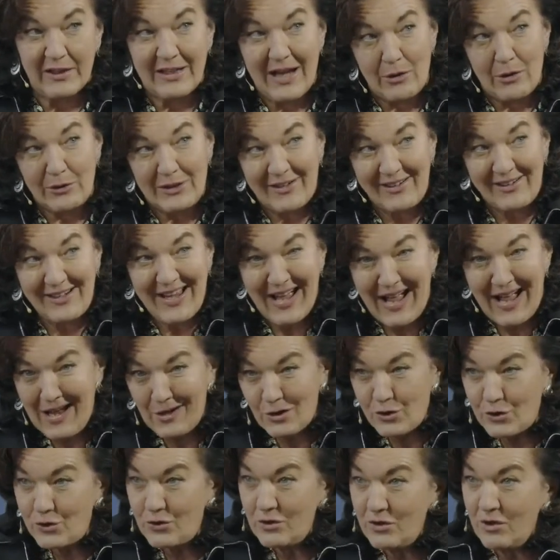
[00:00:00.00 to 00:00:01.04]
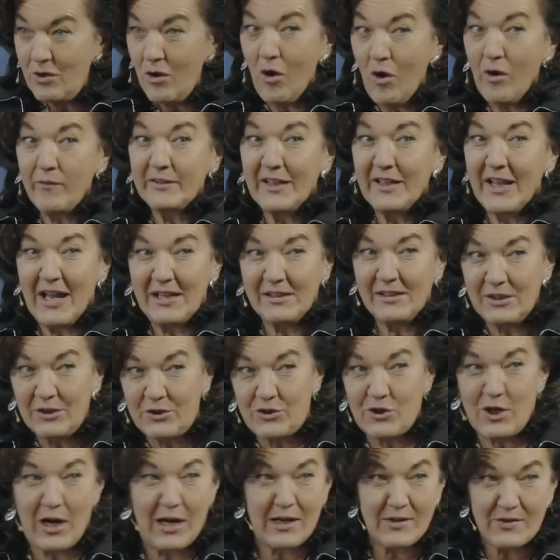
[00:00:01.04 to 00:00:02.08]
Now, the reaction of the
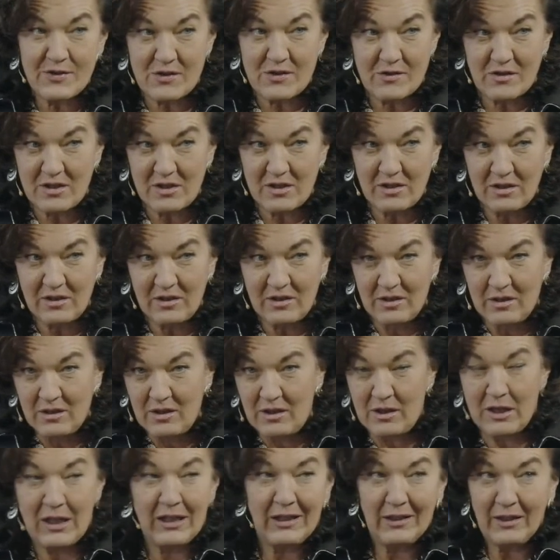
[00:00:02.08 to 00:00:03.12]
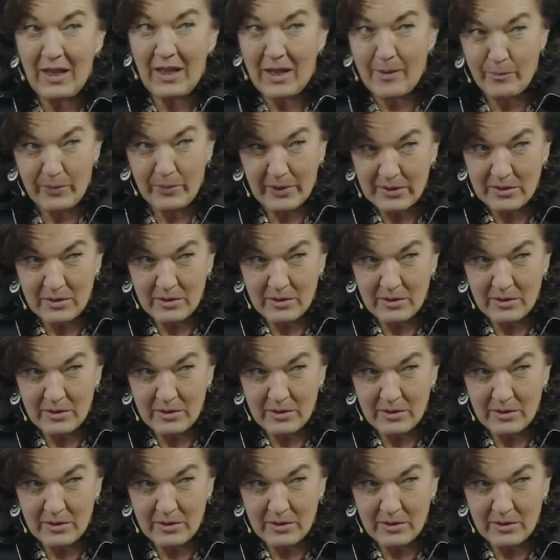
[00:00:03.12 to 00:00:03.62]
antitrust club